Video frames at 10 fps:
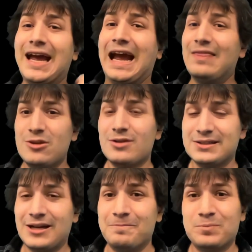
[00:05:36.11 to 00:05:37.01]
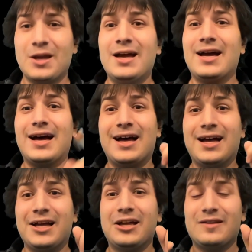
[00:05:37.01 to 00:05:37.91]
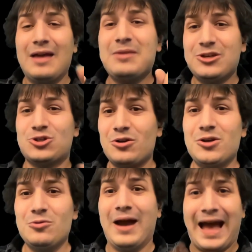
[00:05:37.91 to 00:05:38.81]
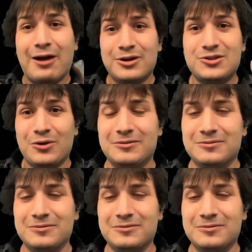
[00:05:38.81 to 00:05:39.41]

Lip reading: and then you can tell. Let me show you how to do it.